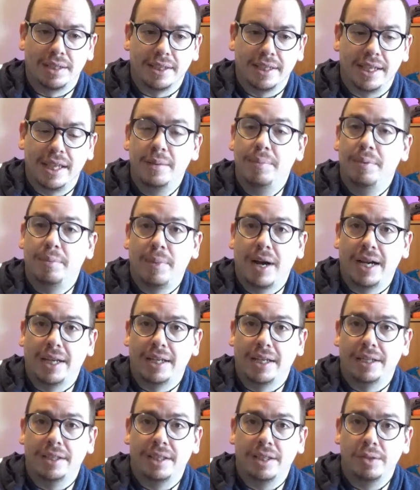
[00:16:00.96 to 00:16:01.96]
Keep in
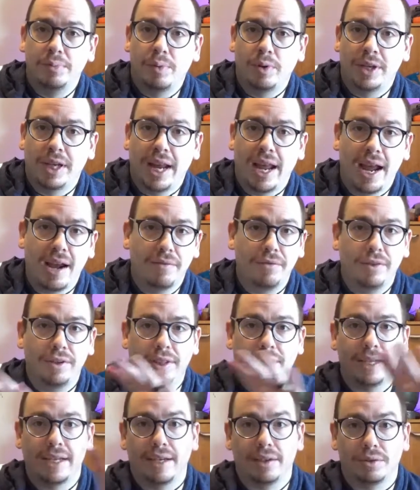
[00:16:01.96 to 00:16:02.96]
mind, at this point,
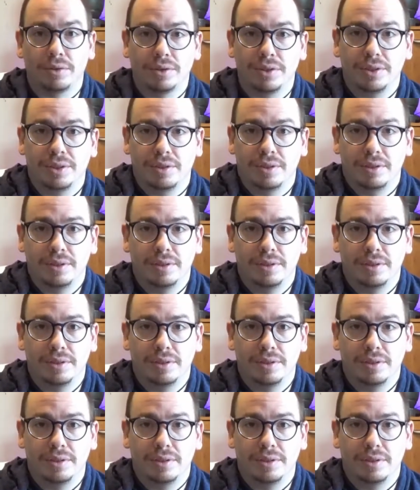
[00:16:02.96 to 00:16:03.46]
everything else